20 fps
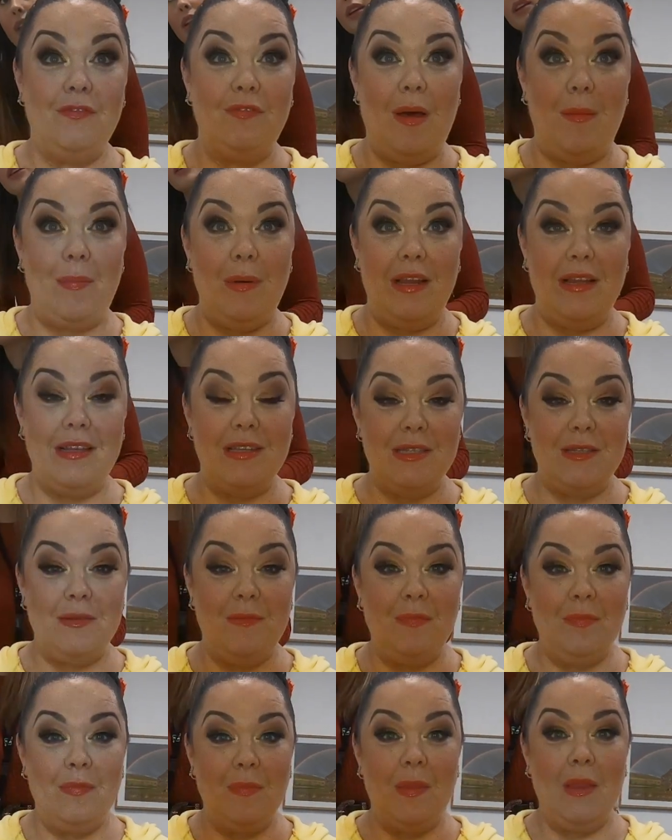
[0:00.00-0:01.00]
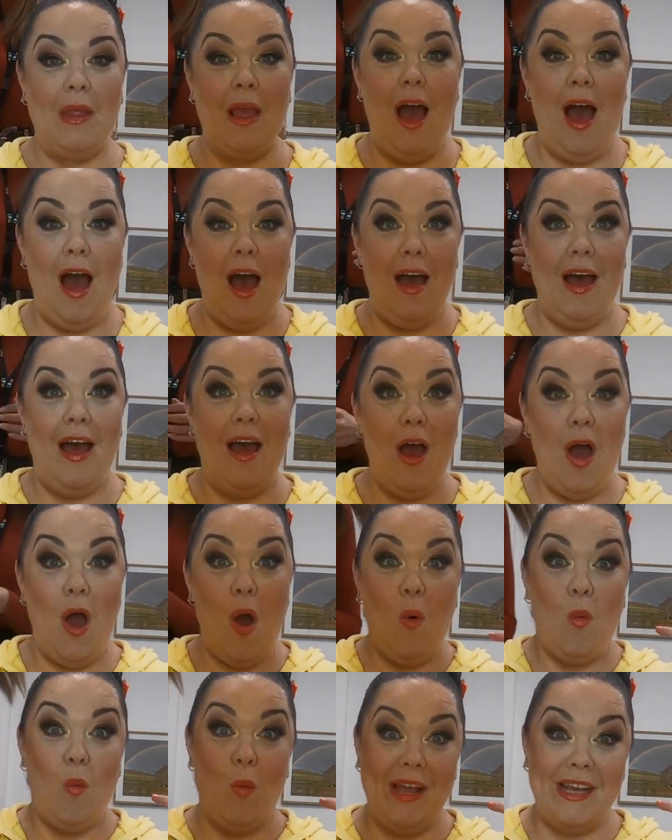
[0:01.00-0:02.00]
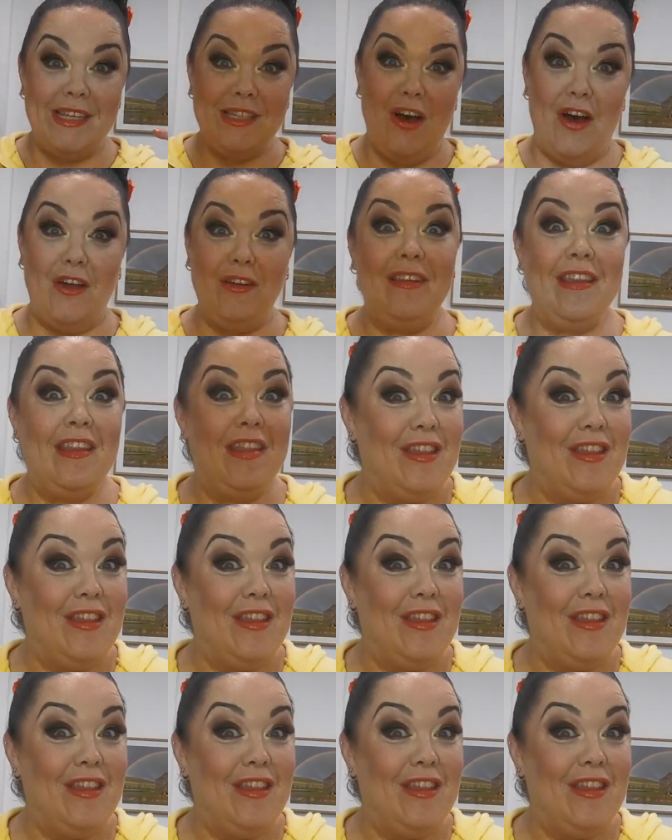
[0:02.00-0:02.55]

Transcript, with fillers: Fabulous. Right, fascinator. Wigs on.